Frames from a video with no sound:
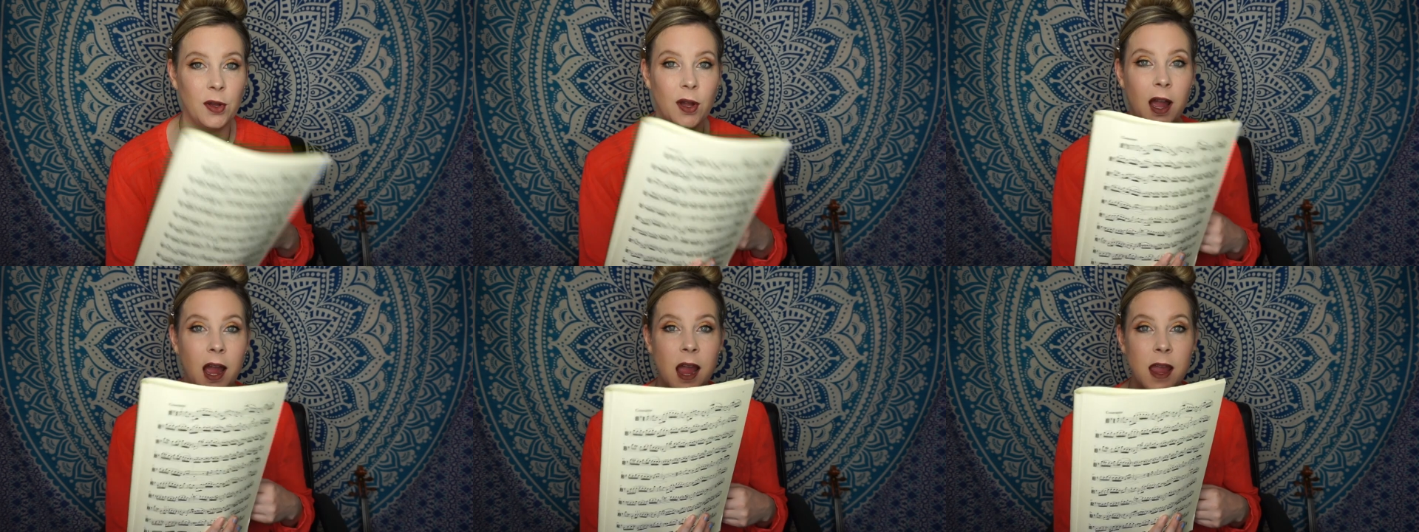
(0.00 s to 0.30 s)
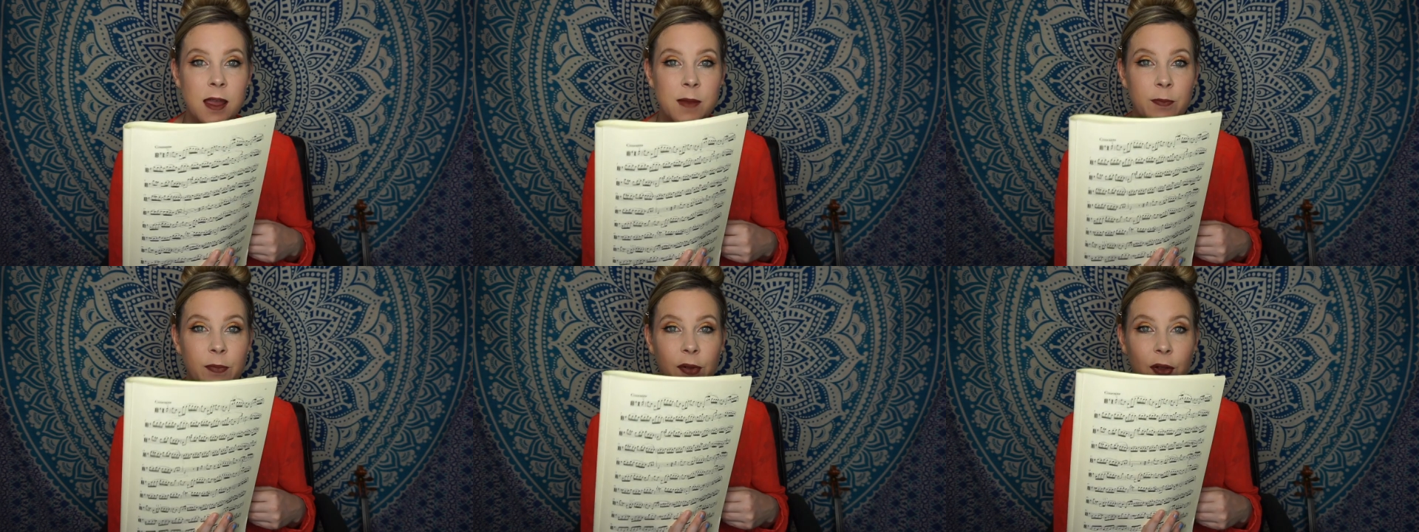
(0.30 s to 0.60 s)

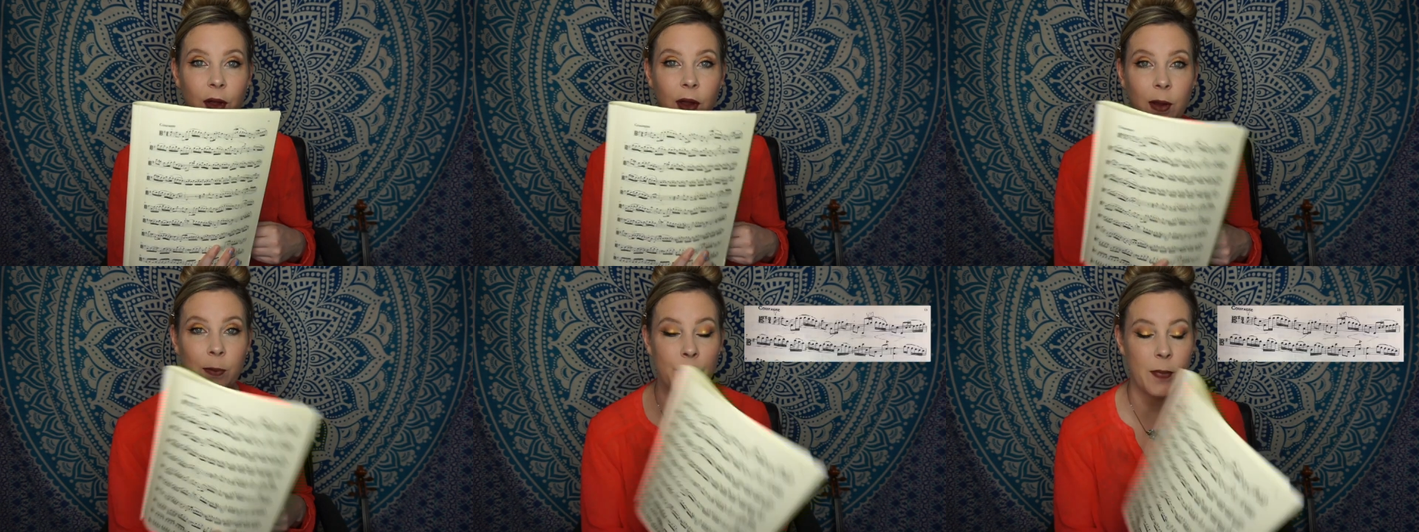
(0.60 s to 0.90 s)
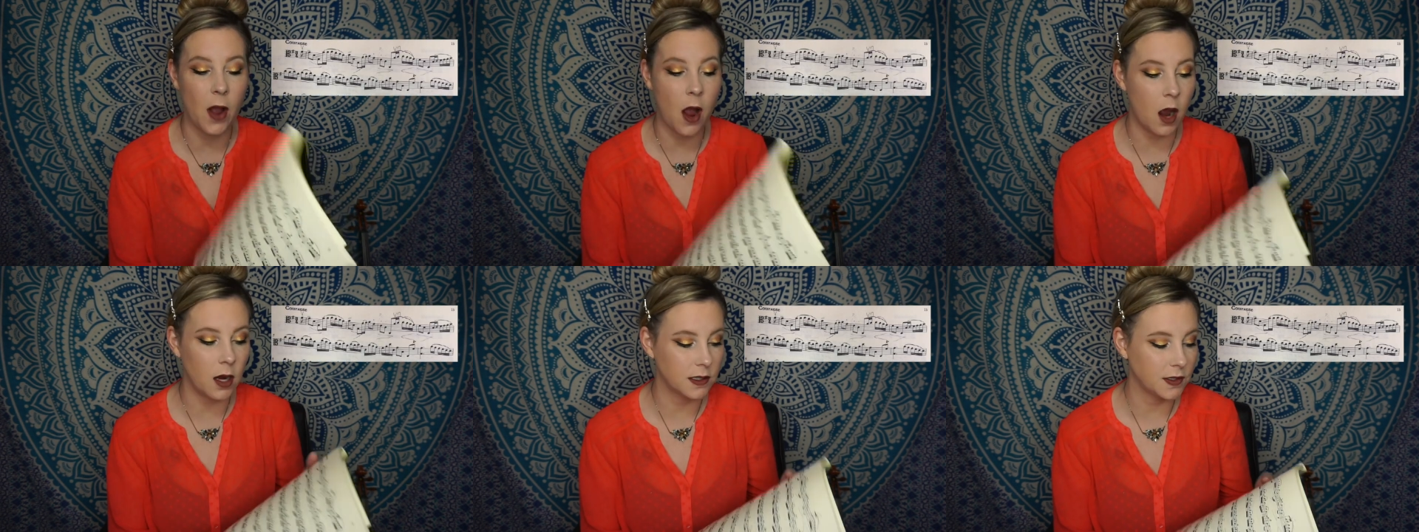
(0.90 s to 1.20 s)
I am playing
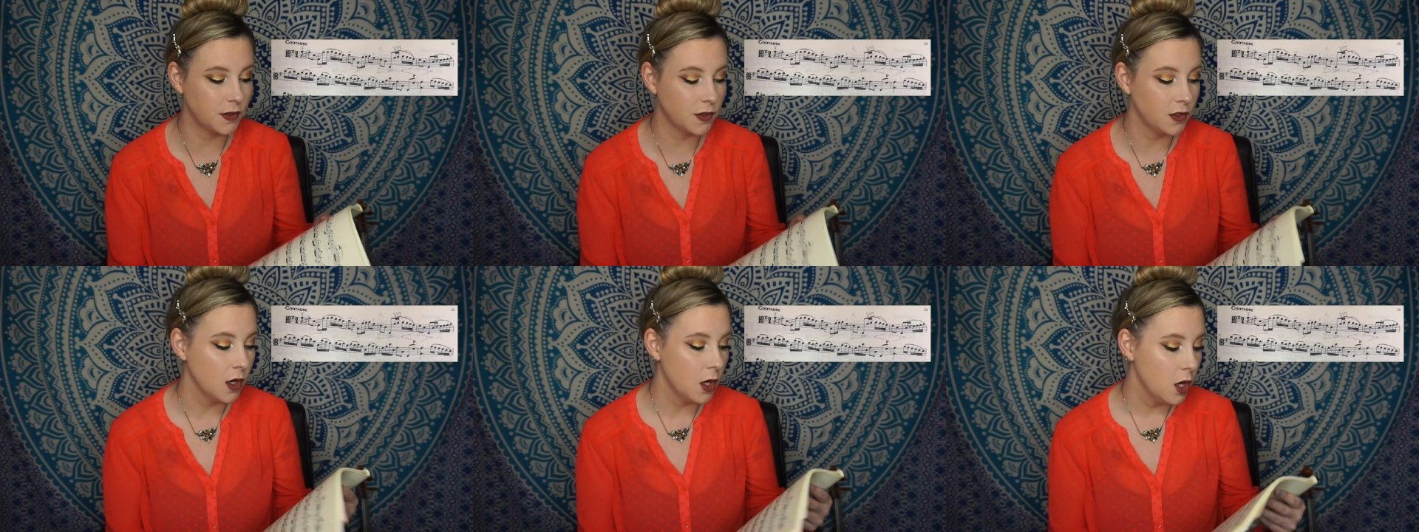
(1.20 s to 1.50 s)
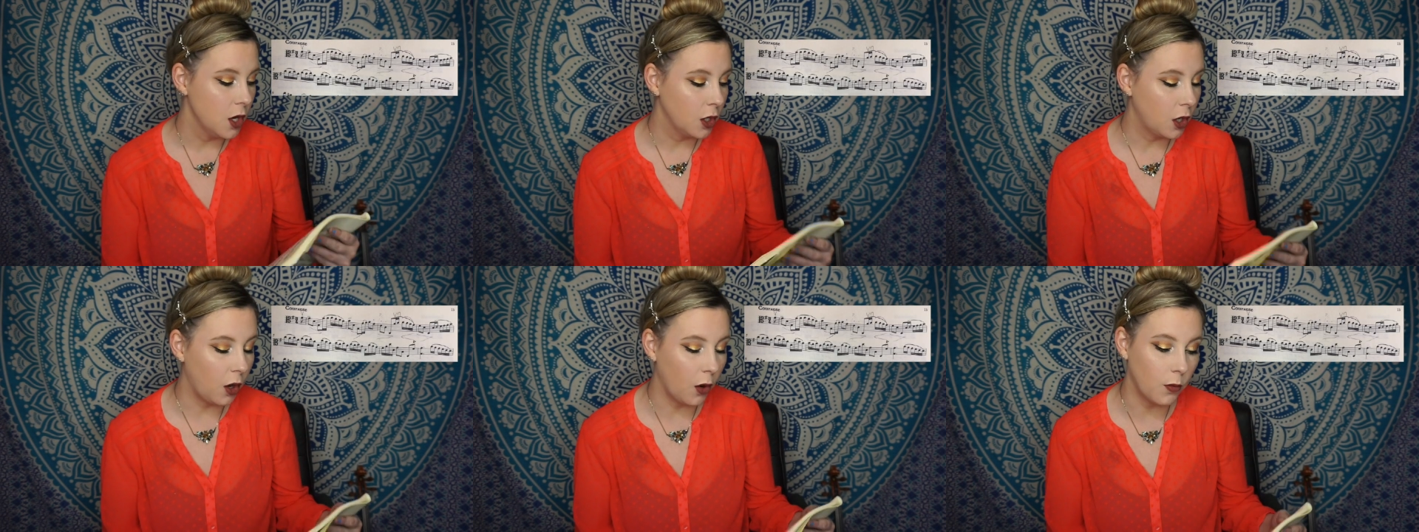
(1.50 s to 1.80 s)
Bach's
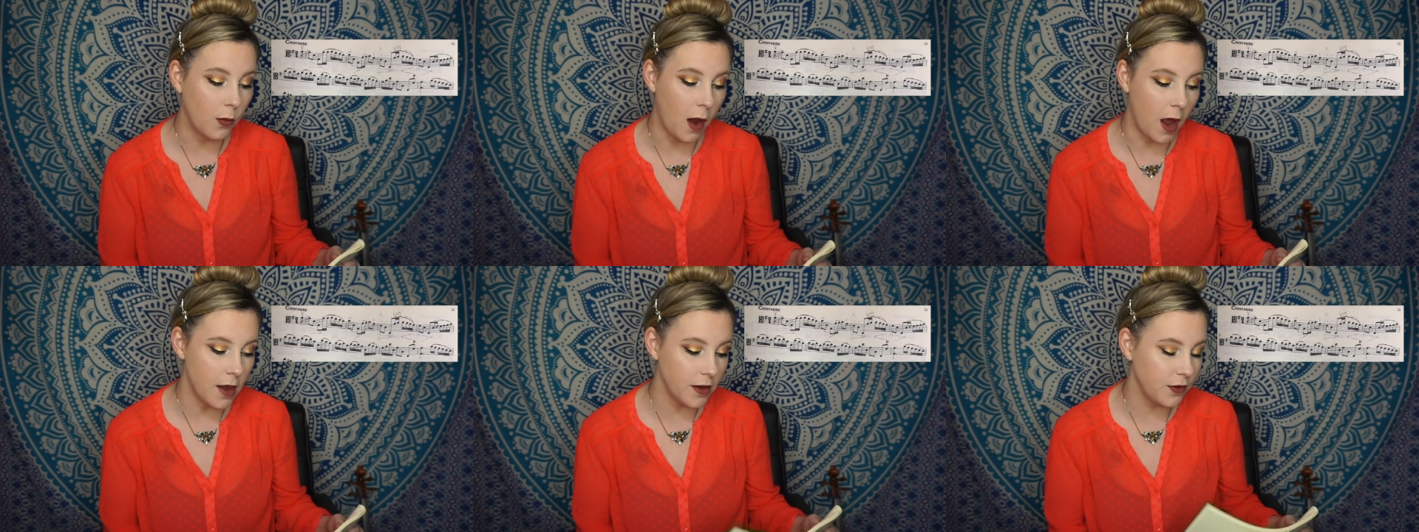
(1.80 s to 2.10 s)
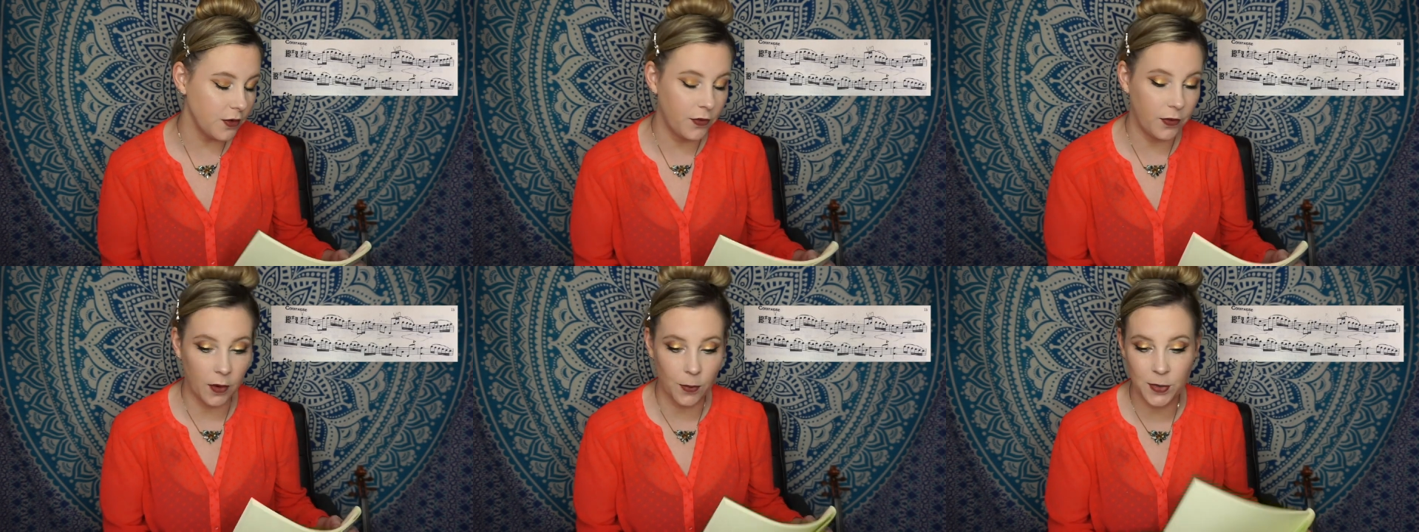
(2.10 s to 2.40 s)

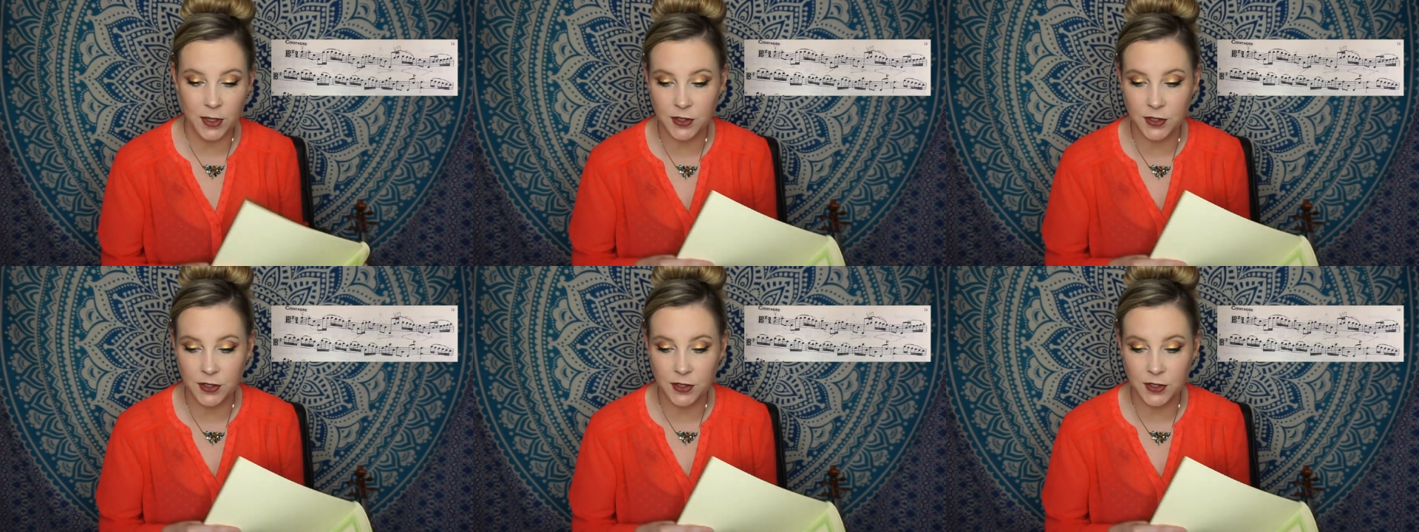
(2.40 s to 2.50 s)
Courant from